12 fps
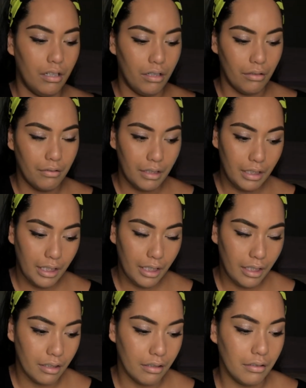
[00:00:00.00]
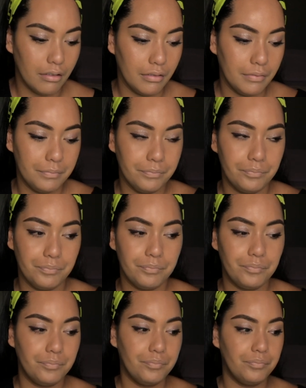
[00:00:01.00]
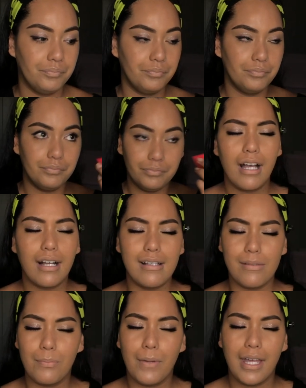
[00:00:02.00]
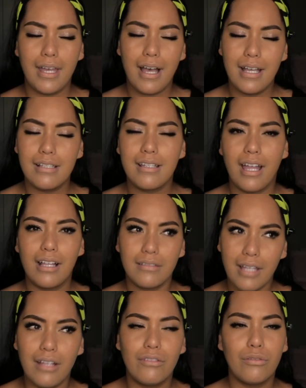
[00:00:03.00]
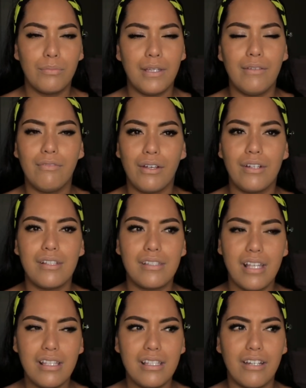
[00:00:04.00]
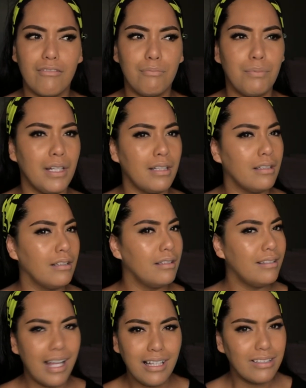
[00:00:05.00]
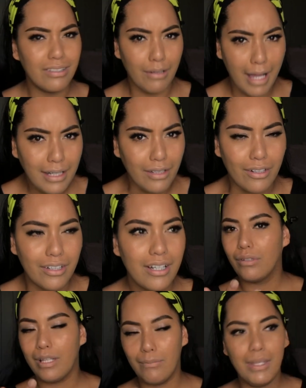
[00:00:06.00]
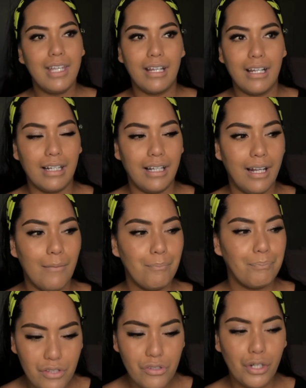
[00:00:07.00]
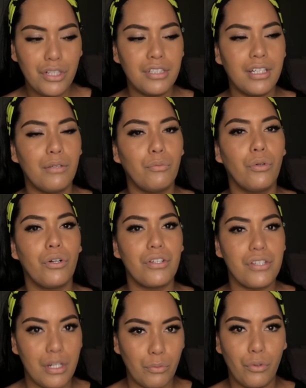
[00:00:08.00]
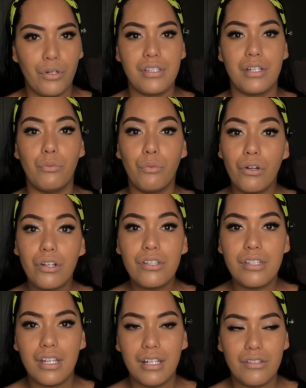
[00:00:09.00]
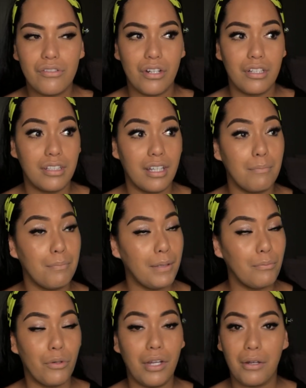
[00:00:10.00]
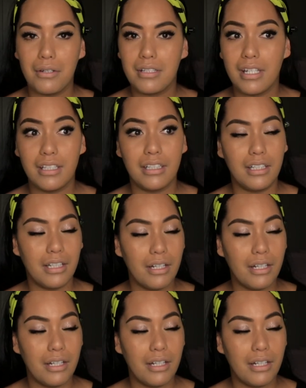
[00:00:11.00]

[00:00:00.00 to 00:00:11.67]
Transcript: coming down and dropping down into my eye, because my eyes can tend to be very sensitive, but not to liner. Immediately it started to get worse and worse and worse, and it started to get a bit more irritated.